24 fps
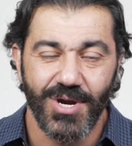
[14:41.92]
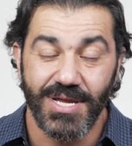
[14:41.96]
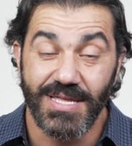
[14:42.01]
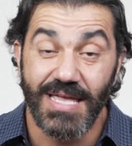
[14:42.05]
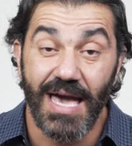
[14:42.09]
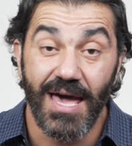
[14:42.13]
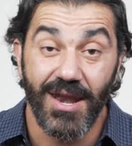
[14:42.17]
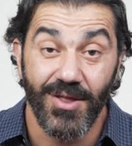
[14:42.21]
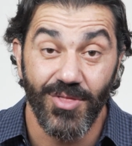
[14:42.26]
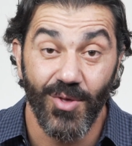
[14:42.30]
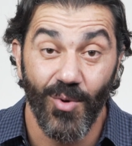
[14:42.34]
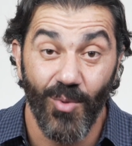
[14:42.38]
You are
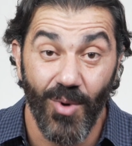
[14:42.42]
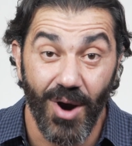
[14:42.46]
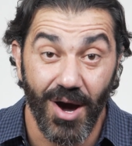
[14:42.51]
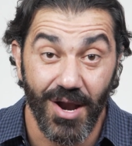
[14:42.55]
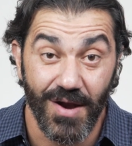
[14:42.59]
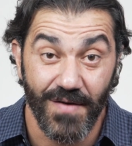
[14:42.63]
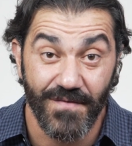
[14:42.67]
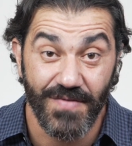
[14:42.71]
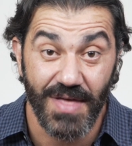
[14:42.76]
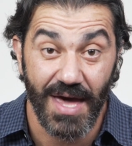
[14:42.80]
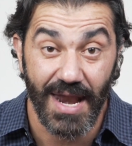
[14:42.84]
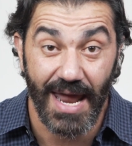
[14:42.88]
dead in the
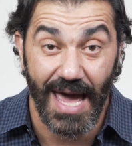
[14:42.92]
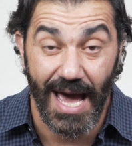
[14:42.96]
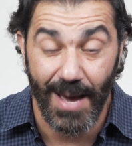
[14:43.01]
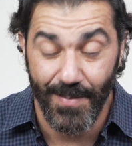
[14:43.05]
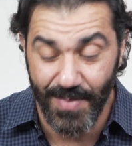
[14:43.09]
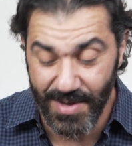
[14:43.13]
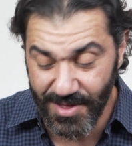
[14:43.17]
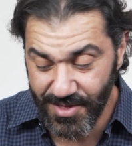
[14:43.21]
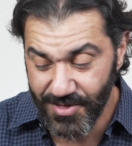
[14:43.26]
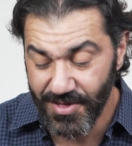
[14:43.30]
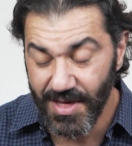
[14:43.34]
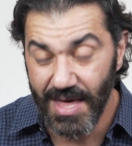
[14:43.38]
water if that
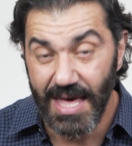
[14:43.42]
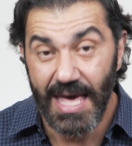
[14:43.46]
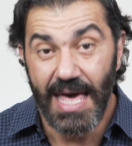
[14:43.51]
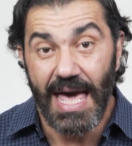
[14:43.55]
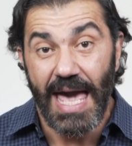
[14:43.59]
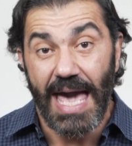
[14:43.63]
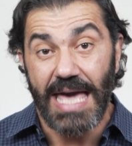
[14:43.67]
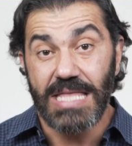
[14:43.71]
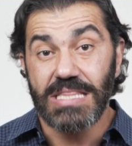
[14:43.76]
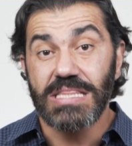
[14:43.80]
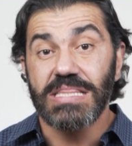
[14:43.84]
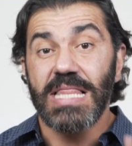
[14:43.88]
happens.
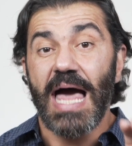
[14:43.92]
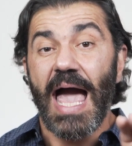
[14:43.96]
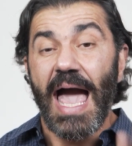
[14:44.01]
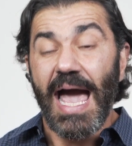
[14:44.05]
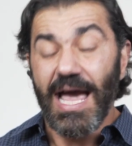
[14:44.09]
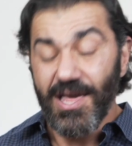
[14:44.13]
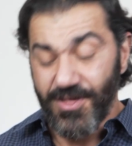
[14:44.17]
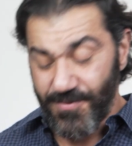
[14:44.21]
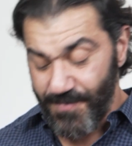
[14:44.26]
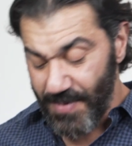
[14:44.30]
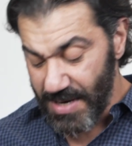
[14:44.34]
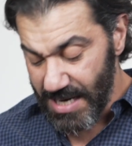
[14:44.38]
And
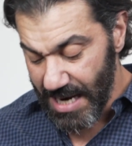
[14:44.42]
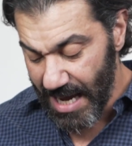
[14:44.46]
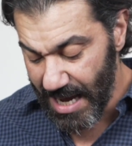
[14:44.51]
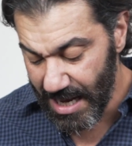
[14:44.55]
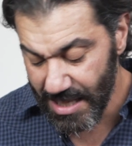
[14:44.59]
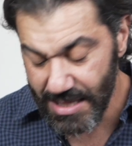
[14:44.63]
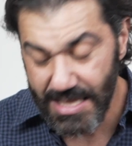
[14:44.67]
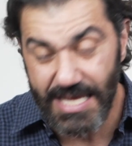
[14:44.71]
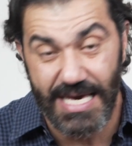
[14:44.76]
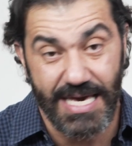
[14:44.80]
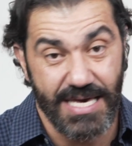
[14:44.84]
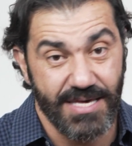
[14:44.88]
last but
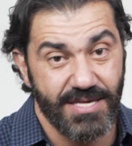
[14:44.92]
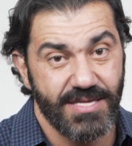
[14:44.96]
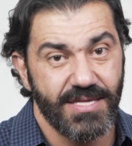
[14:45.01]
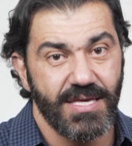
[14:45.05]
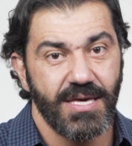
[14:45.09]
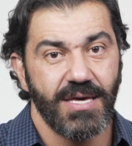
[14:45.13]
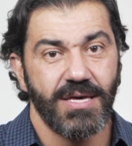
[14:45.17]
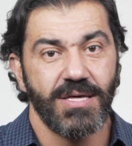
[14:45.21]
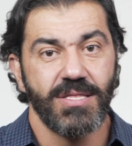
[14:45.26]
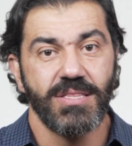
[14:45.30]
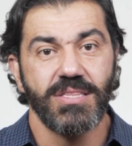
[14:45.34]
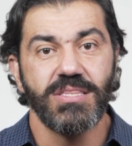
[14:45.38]
not
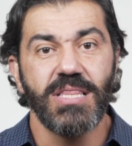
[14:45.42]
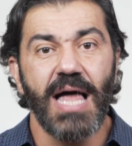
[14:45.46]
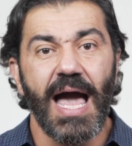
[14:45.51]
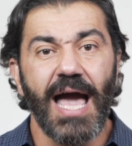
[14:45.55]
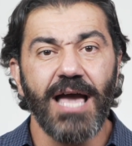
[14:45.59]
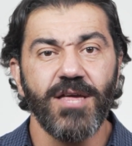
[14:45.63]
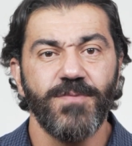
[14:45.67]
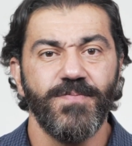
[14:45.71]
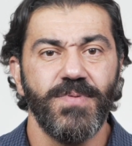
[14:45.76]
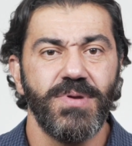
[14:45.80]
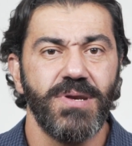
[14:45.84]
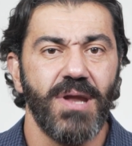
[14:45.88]
least,
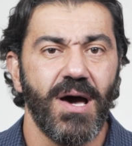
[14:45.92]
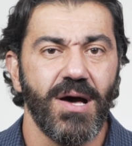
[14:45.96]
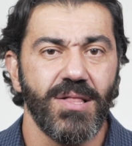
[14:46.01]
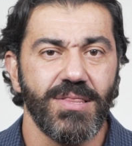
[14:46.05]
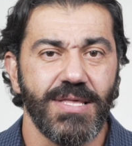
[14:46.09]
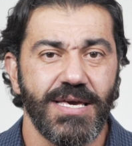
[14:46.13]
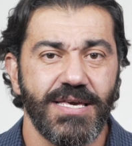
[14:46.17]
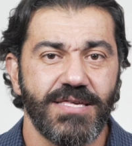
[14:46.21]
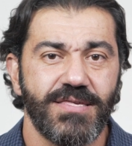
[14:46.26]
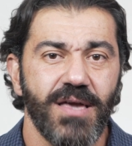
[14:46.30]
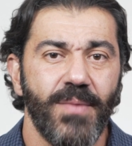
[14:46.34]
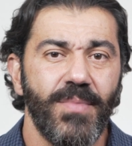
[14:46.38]
last but
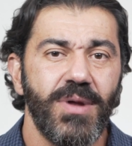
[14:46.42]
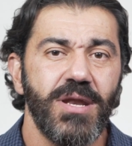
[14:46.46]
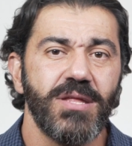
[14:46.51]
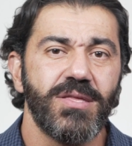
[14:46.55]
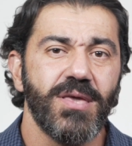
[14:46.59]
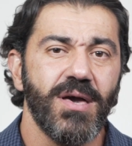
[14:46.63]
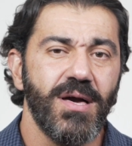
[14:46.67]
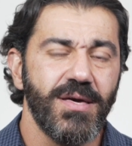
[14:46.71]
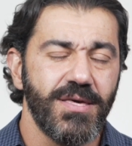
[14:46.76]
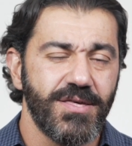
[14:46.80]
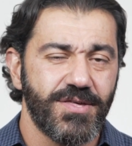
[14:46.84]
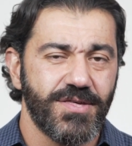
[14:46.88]
not least, I'm going
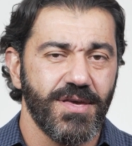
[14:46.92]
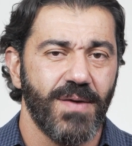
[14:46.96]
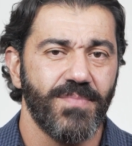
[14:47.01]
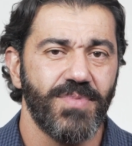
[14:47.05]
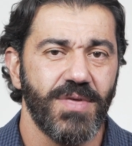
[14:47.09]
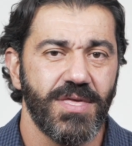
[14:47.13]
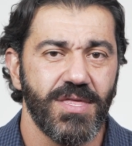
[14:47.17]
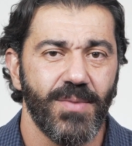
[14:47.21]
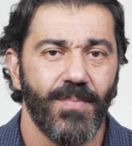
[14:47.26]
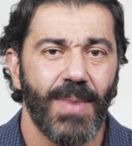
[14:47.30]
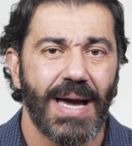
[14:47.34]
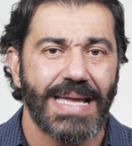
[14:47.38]
to tell you
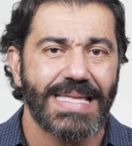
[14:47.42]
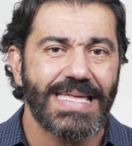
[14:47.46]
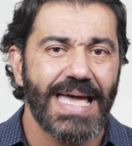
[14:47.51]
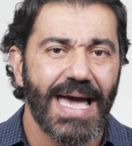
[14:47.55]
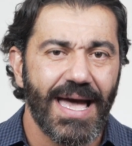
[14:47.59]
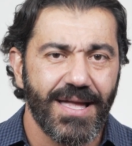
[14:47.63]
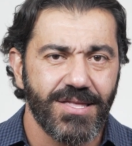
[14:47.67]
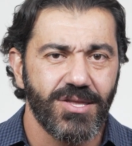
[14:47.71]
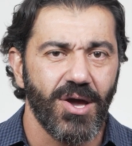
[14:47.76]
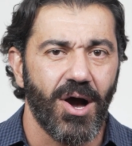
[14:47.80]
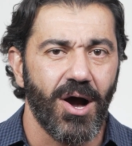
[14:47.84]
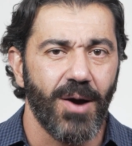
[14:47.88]
something that my
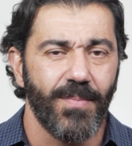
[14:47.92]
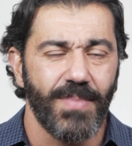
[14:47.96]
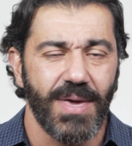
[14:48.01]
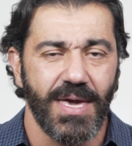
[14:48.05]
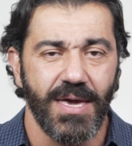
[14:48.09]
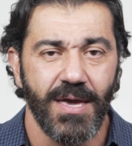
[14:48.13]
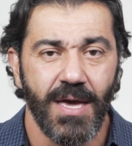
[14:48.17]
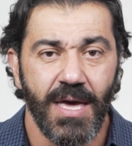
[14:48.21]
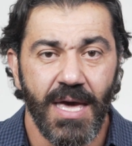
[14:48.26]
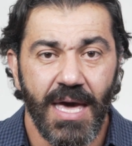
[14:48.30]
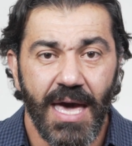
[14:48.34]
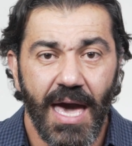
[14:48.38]
dad taught
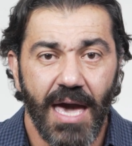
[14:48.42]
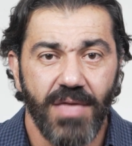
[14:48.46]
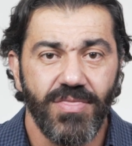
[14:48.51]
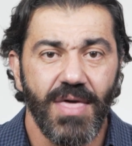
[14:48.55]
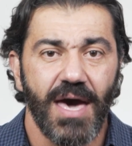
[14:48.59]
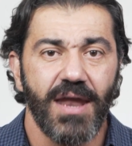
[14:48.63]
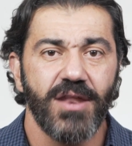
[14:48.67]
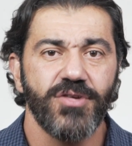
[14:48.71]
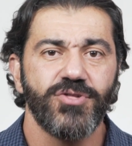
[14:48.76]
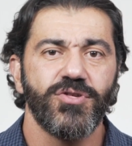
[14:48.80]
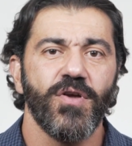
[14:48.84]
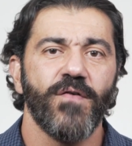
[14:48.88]
me,
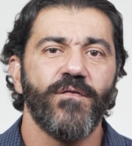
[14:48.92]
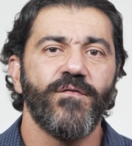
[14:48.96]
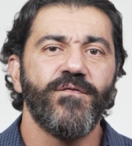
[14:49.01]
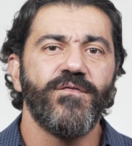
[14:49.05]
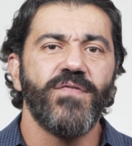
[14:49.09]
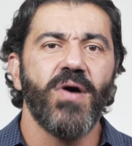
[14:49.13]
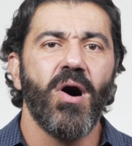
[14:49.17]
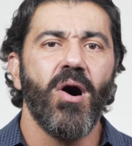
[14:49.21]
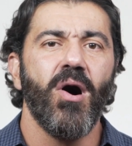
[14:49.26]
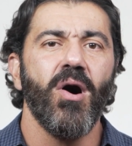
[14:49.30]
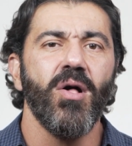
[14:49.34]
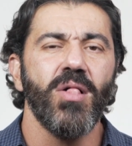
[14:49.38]
and that is to
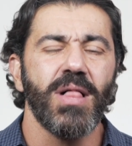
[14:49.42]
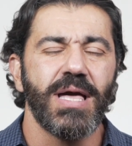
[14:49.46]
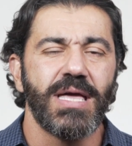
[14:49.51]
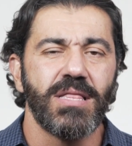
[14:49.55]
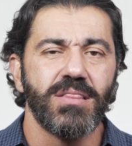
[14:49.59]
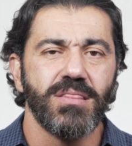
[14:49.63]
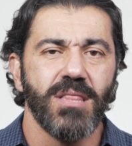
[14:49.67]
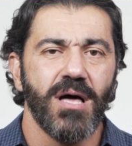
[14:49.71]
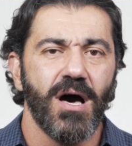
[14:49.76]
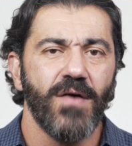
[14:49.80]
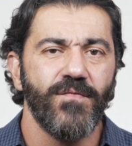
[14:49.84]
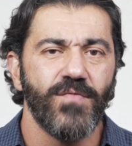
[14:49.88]
fall
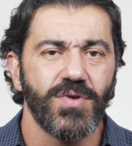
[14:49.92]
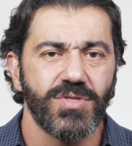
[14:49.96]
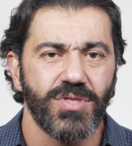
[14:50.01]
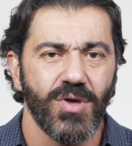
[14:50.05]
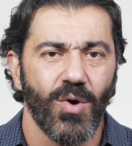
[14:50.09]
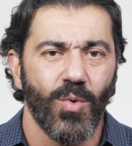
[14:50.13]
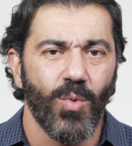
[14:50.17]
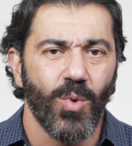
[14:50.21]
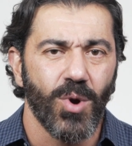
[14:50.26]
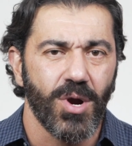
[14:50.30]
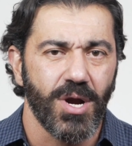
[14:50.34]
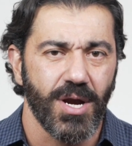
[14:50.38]
in love with
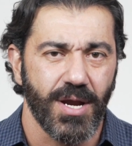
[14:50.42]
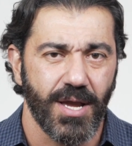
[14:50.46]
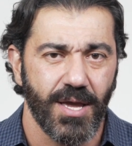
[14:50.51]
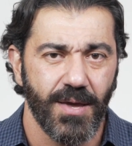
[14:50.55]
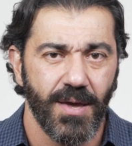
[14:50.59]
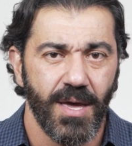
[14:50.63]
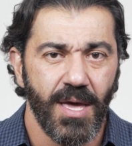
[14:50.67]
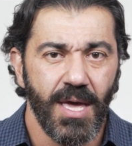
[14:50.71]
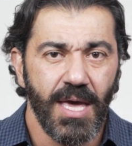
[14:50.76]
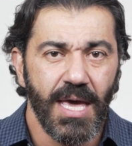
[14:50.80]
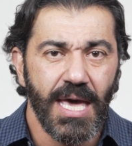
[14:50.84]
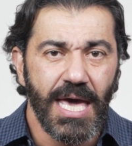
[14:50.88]
the
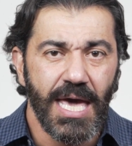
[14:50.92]
work.